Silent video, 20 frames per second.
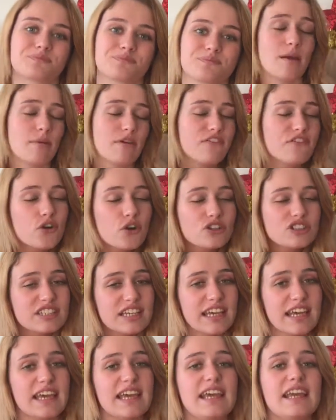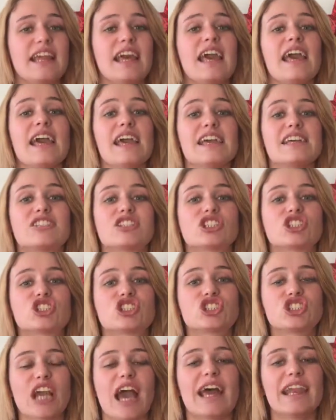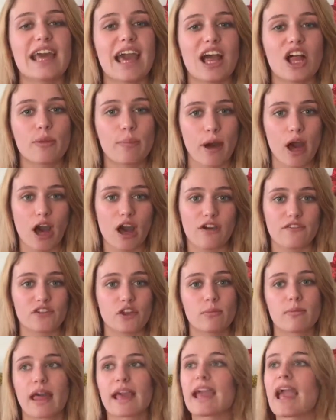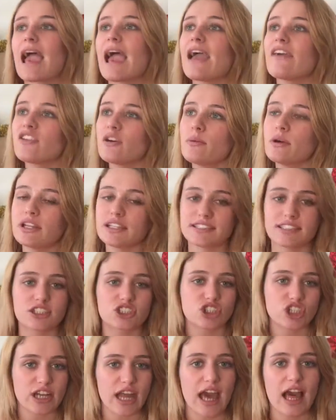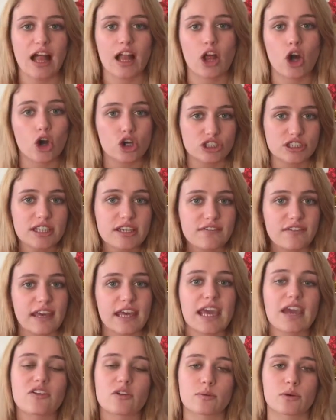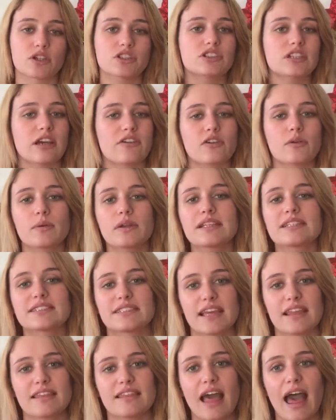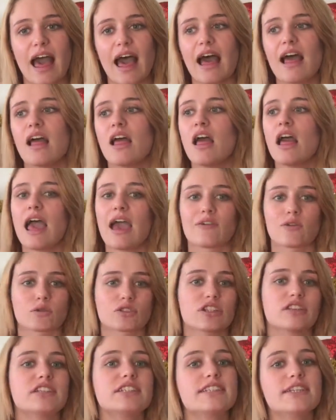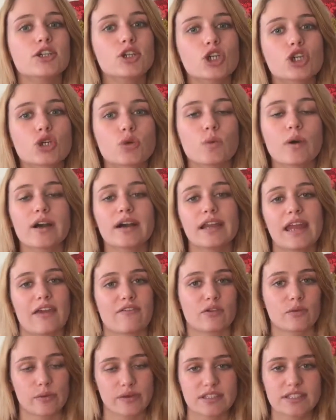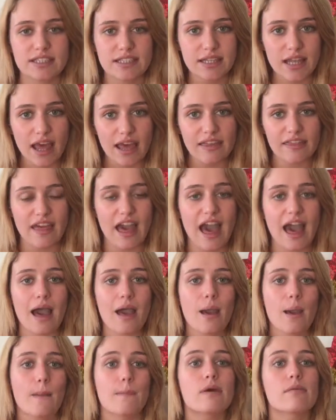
Number 14 is the Chanel perfume. Like everybody's seen Chanel on TV, everybody's, everybody's seen that, everyone's seen the Dior one, everyone's seen like that.